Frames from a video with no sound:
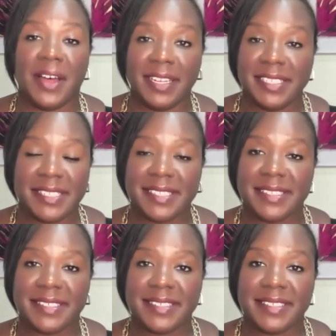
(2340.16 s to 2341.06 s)
thoughts
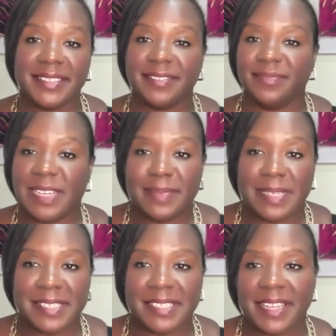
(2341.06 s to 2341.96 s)
my
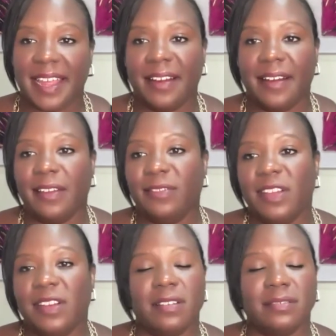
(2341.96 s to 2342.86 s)
spouse doesn't care how I
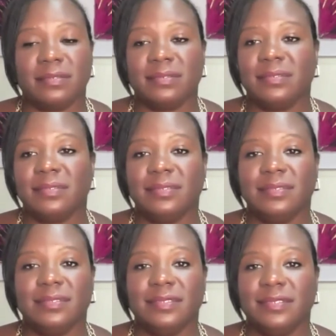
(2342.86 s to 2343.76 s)
feel,
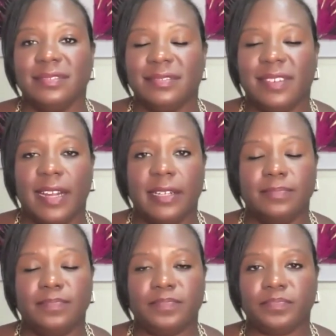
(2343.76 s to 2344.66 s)
right?
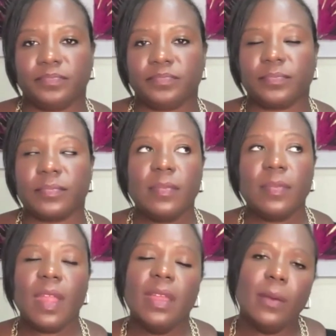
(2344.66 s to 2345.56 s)

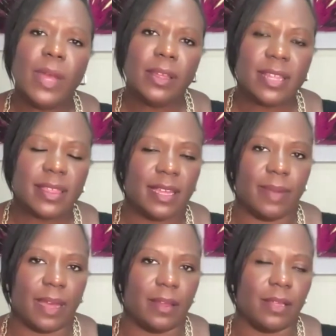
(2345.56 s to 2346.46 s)
And I want you to think
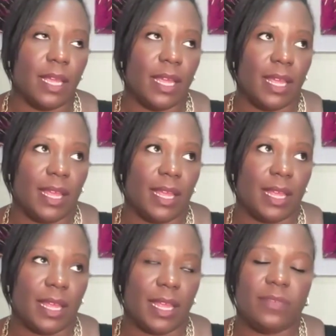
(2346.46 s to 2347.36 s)
about
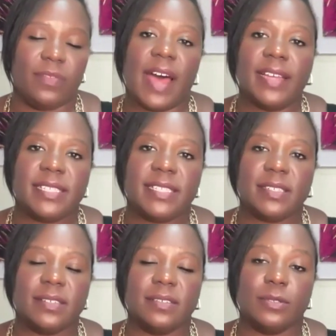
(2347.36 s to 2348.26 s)
if that's
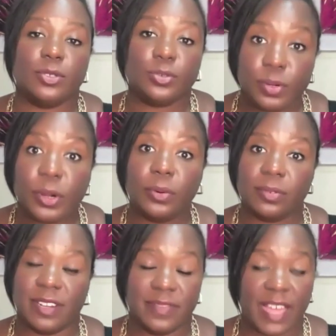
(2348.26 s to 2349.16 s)
true,
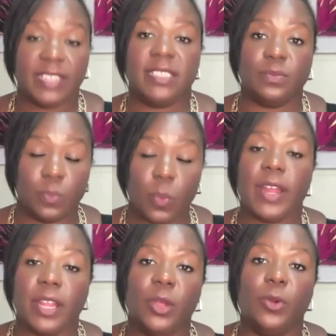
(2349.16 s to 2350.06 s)
if that's
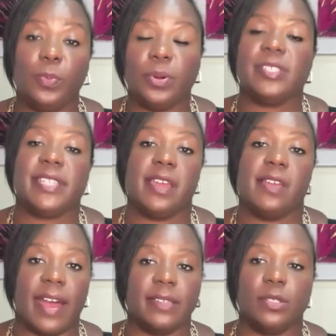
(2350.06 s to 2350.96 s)
what you
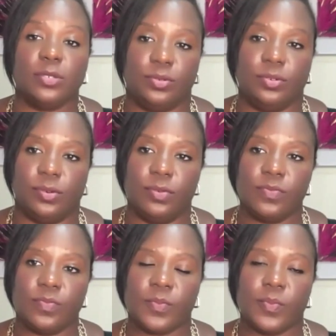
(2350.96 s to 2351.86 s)
perceive as
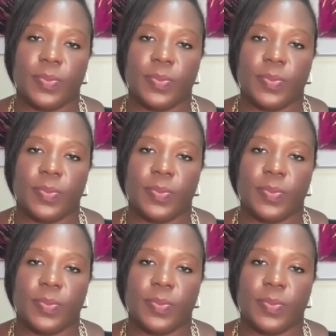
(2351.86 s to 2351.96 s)
true,